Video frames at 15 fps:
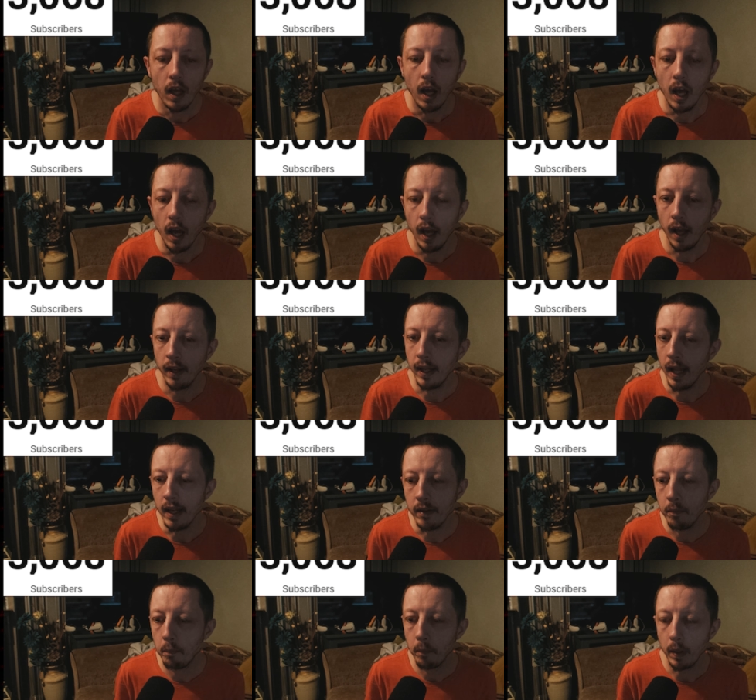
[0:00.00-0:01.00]
uh, and
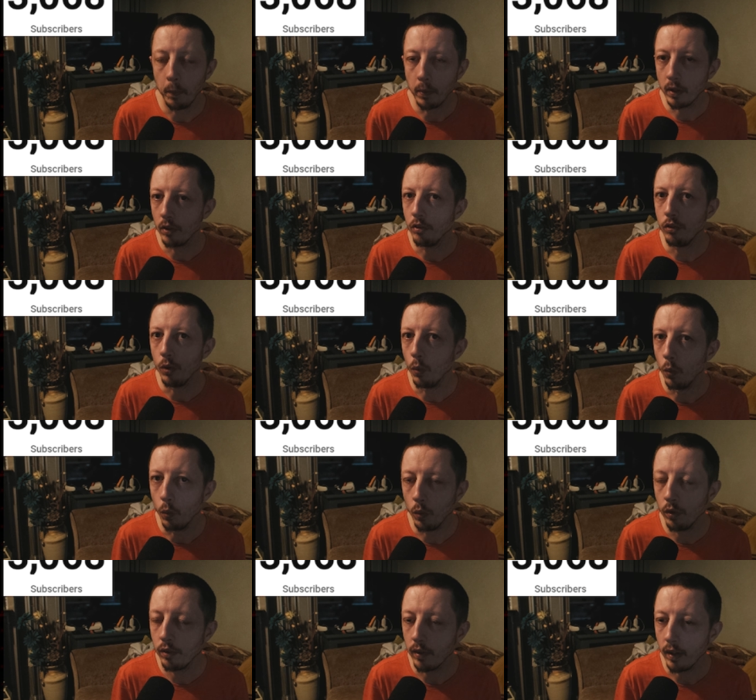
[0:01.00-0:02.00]
then people could
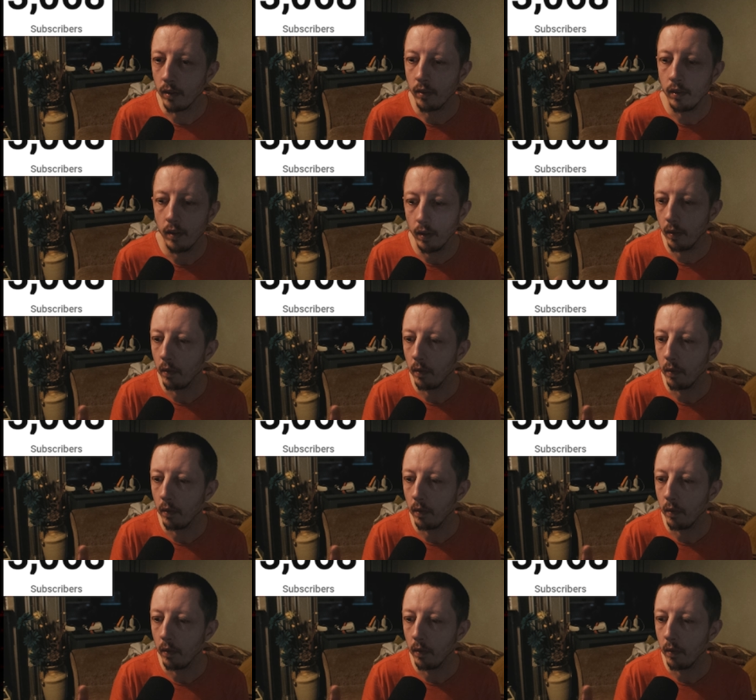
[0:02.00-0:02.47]
choose and